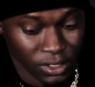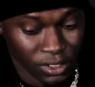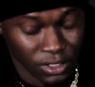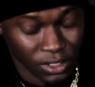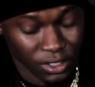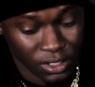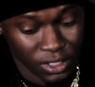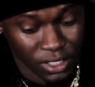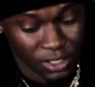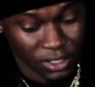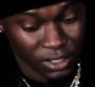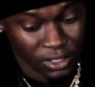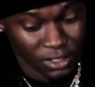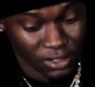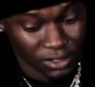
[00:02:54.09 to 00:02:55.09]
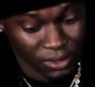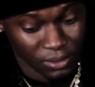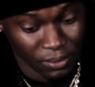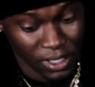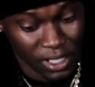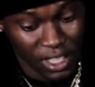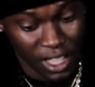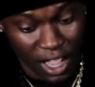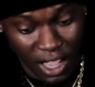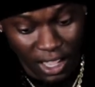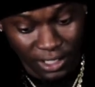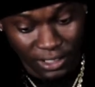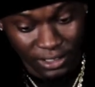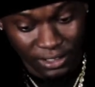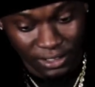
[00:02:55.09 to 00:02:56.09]
Shit, to be
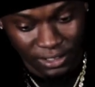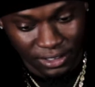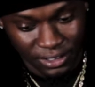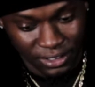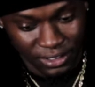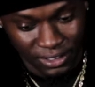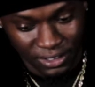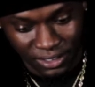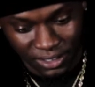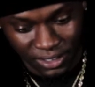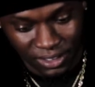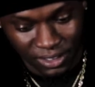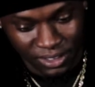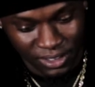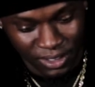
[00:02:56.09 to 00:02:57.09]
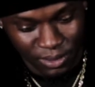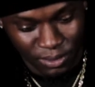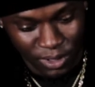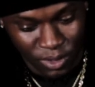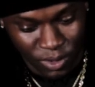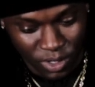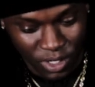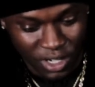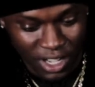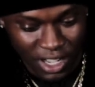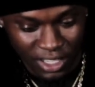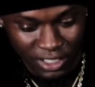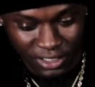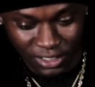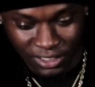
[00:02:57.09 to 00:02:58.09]
honest, to be real
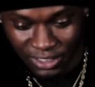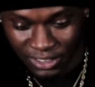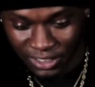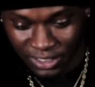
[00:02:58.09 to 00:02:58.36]
honest,